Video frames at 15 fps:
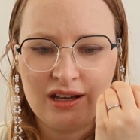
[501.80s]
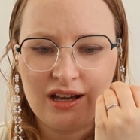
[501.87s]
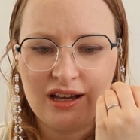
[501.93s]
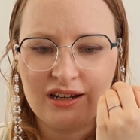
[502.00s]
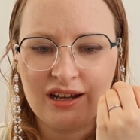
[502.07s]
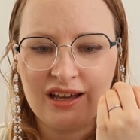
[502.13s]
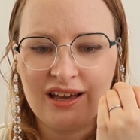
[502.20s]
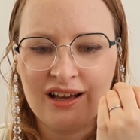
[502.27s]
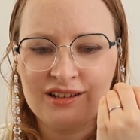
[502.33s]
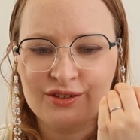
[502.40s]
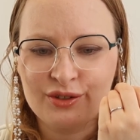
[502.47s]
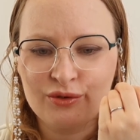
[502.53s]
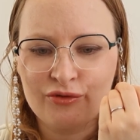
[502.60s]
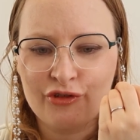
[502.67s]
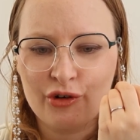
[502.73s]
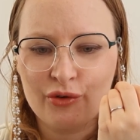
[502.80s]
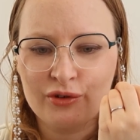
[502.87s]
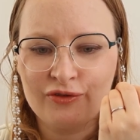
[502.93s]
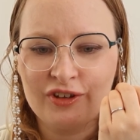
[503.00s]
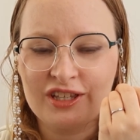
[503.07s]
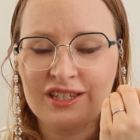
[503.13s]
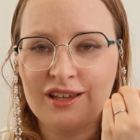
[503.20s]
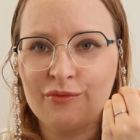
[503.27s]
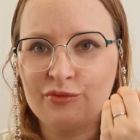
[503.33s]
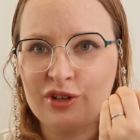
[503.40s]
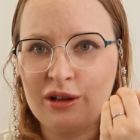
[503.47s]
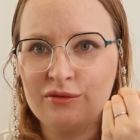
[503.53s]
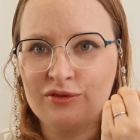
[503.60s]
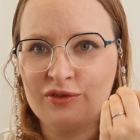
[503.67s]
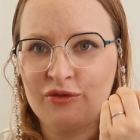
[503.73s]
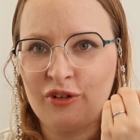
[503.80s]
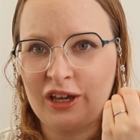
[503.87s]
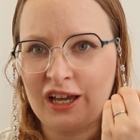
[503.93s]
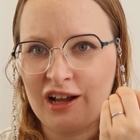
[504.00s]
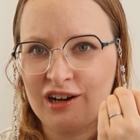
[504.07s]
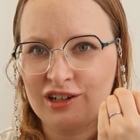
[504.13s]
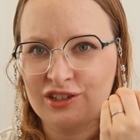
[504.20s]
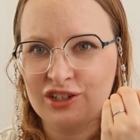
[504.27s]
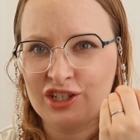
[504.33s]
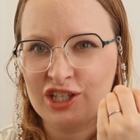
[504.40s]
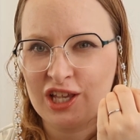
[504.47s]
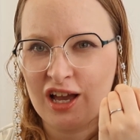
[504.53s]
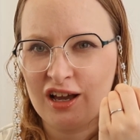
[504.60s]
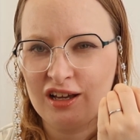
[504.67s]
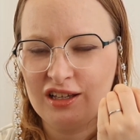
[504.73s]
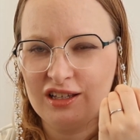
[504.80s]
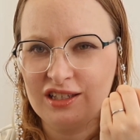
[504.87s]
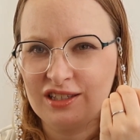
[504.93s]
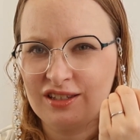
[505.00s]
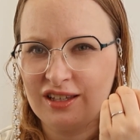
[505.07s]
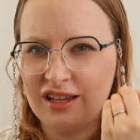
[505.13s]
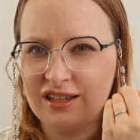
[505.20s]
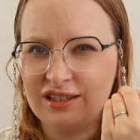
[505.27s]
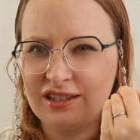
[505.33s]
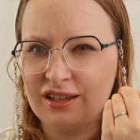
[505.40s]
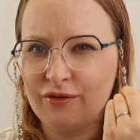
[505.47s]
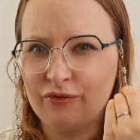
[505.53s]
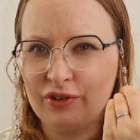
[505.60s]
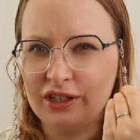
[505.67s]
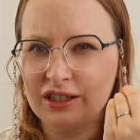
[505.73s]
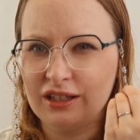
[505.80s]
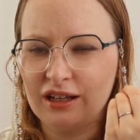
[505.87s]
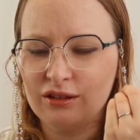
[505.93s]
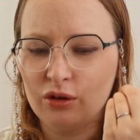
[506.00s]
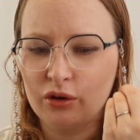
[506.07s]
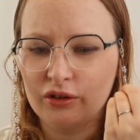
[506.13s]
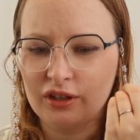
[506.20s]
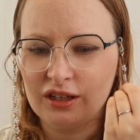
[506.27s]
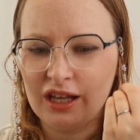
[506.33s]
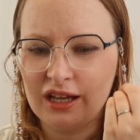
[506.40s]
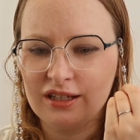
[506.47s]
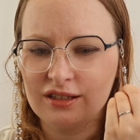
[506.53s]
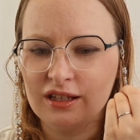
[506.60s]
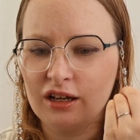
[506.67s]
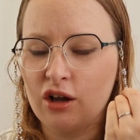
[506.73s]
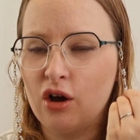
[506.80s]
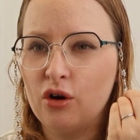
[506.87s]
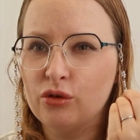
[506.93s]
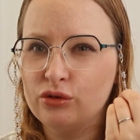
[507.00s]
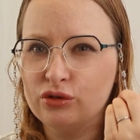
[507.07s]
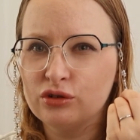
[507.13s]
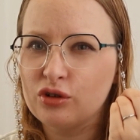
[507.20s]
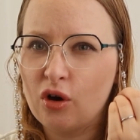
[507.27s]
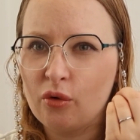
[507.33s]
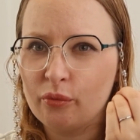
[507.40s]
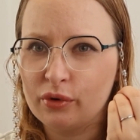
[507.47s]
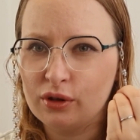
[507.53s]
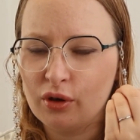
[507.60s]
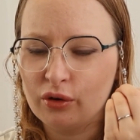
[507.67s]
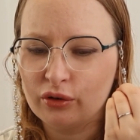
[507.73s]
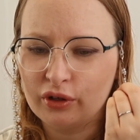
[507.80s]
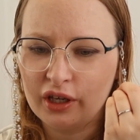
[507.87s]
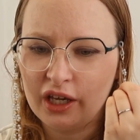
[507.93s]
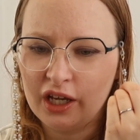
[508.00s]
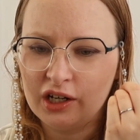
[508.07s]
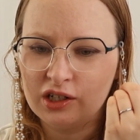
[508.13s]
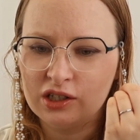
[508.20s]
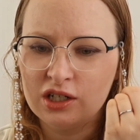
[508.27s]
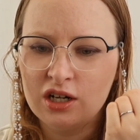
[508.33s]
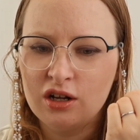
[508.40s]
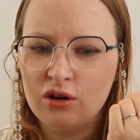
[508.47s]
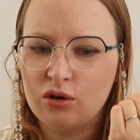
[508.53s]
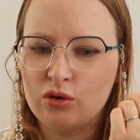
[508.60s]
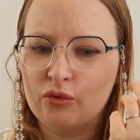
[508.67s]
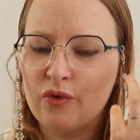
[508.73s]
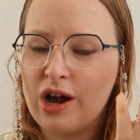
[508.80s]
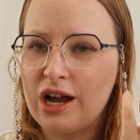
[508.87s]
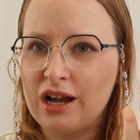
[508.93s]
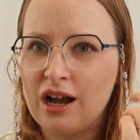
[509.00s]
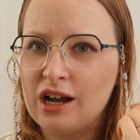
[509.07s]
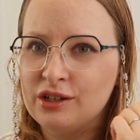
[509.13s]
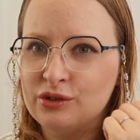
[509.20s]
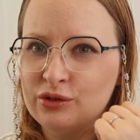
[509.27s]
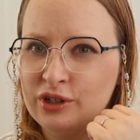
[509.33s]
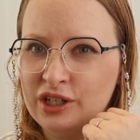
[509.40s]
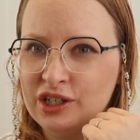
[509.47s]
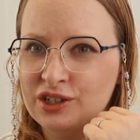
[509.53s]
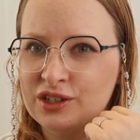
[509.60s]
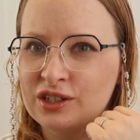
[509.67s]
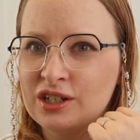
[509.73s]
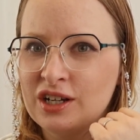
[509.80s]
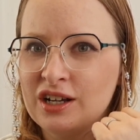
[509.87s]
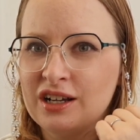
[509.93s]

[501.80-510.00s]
And I also wrote that sometimes if a character says something along the lines like, oh, you don't belong here, or why are you here?